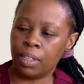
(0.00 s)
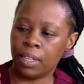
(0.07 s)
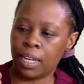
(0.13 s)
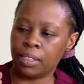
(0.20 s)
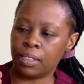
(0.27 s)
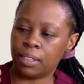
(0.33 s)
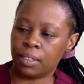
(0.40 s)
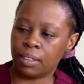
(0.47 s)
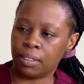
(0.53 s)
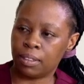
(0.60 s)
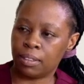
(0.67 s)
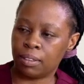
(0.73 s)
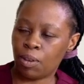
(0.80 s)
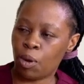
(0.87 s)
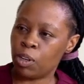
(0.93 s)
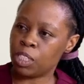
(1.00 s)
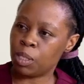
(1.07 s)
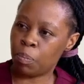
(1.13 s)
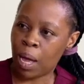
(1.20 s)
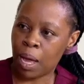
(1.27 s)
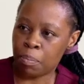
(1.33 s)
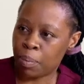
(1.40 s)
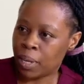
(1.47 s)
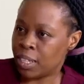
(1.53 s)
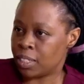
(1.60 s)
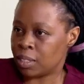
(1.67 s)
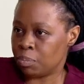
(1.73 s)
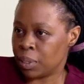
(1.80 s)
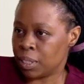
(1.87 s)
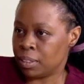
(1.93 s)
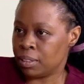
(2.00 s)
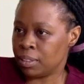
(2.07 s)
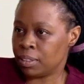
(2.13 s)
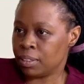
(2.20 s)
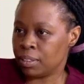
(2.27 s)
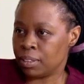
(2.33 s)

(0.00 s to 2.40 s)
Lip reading: that hose pipe has been,